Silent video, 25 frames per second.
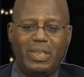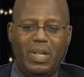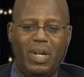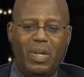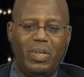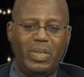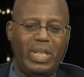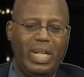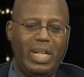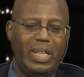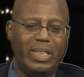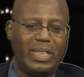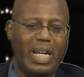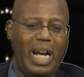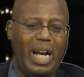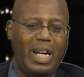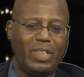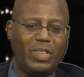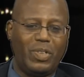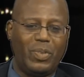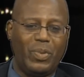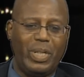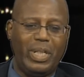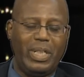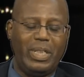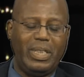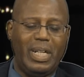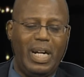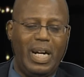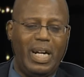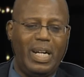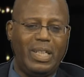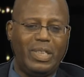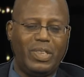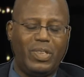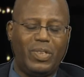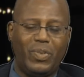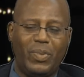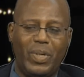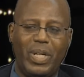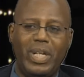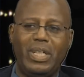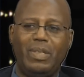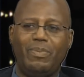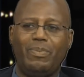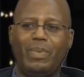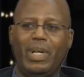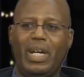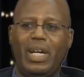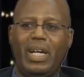Oh yes, I
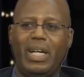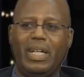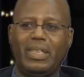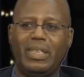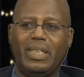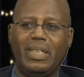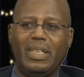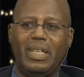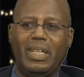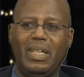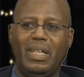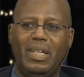agree, man.